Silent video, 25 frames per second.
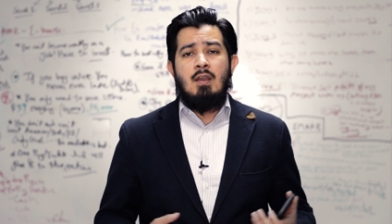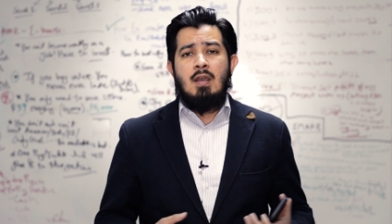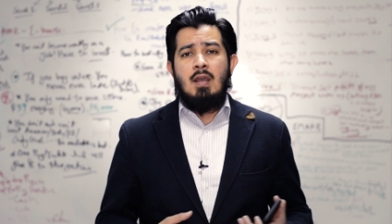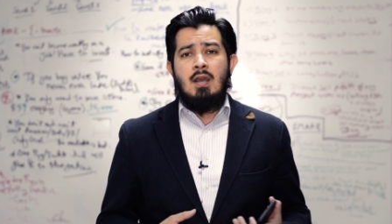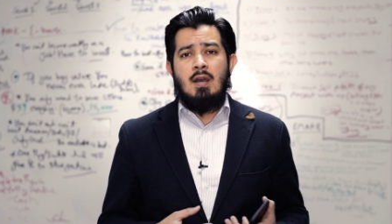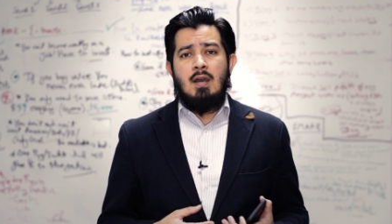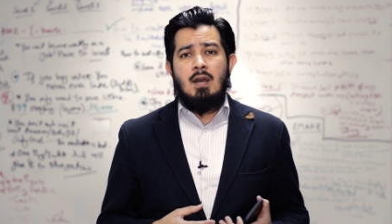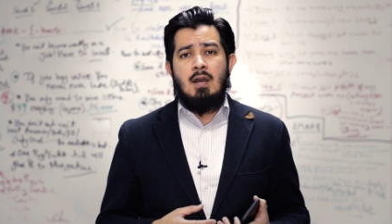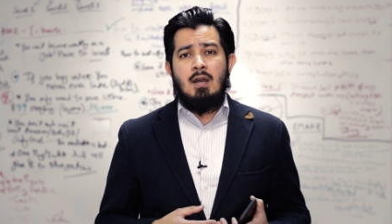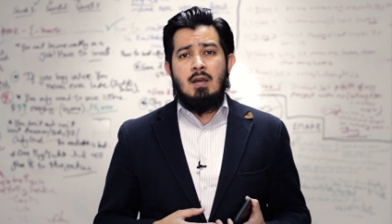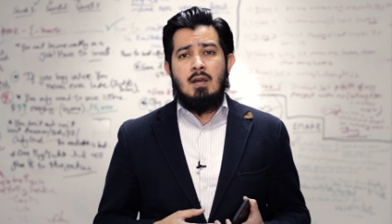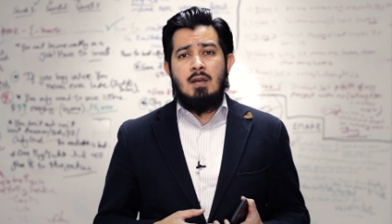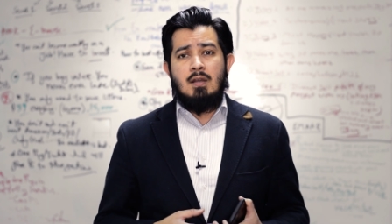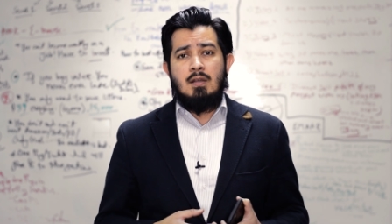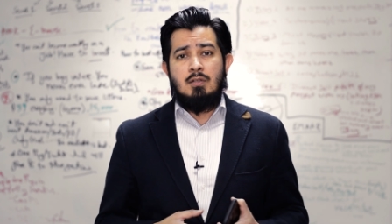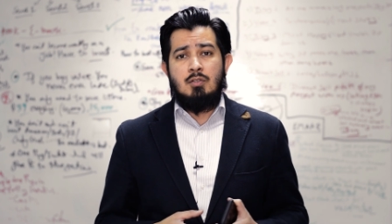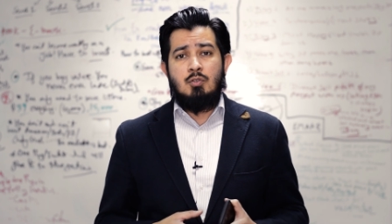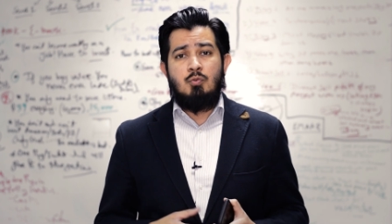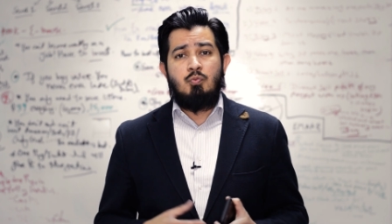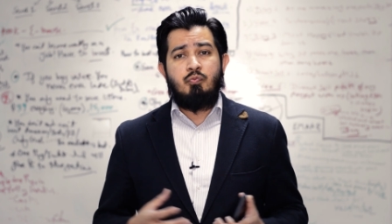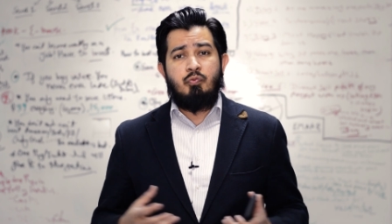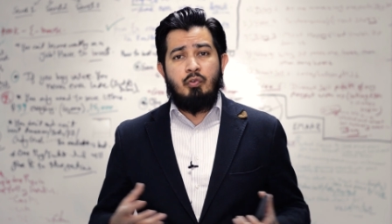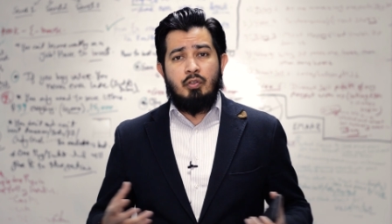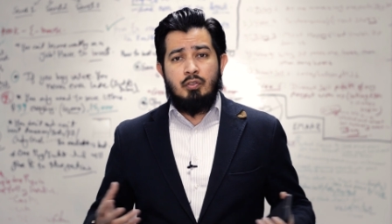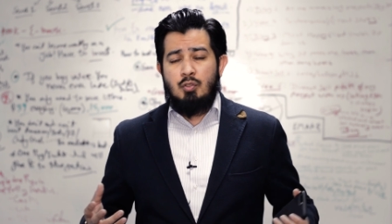
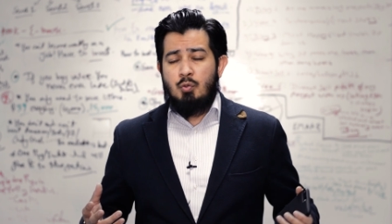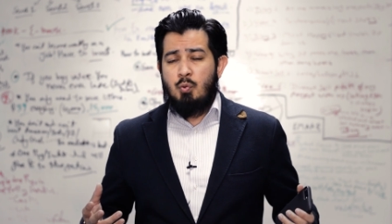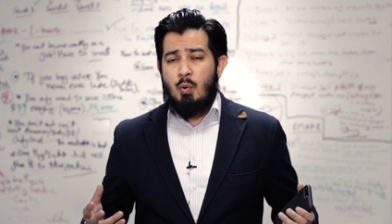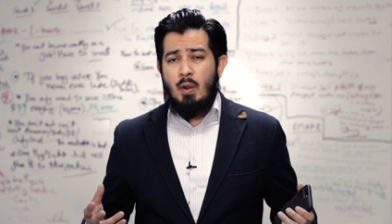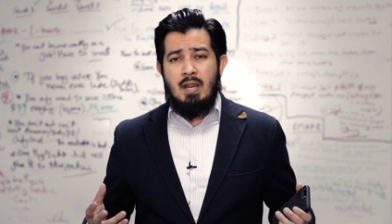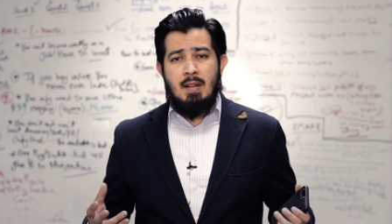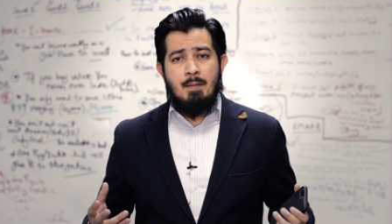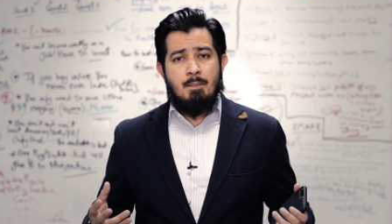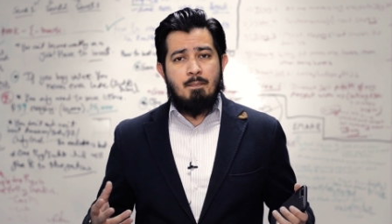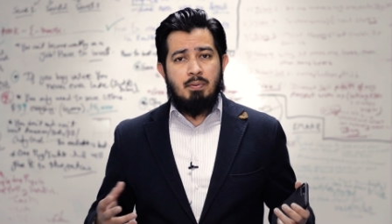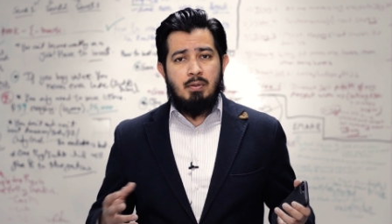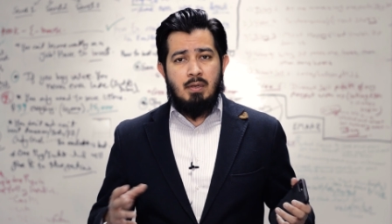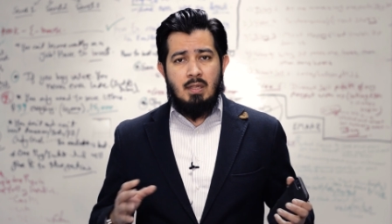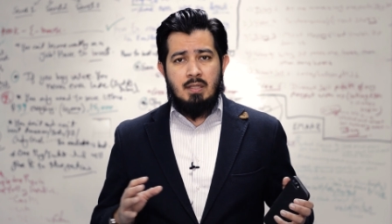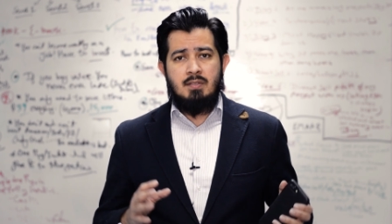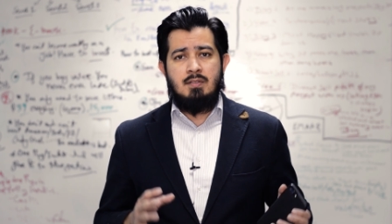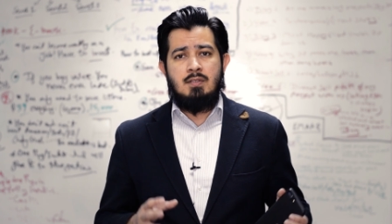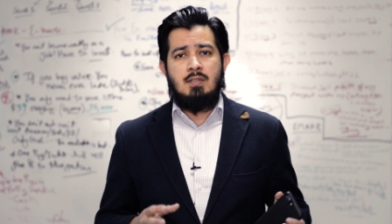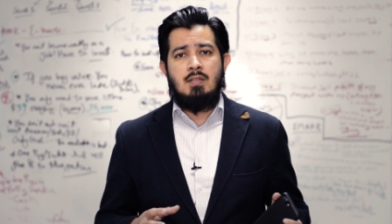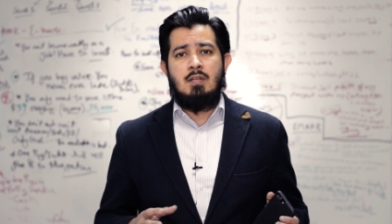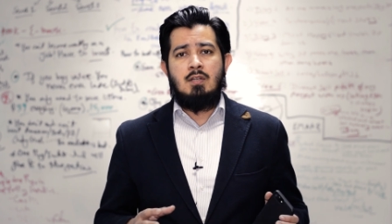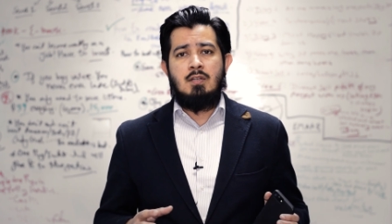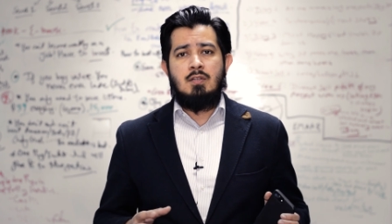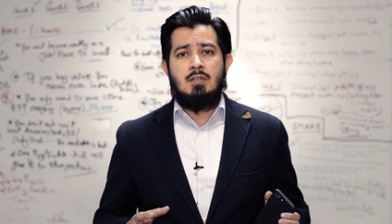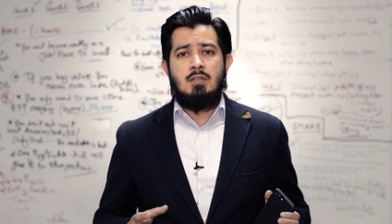for 20
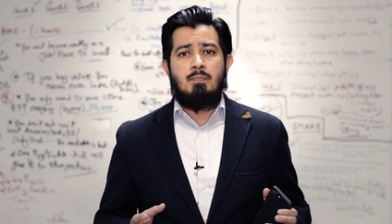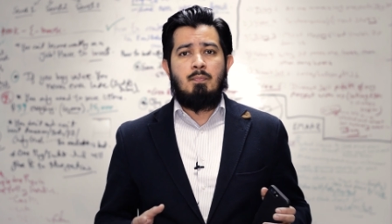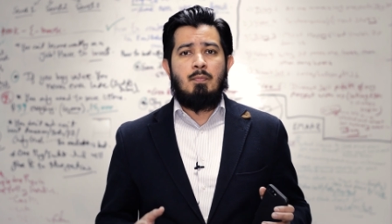plus years,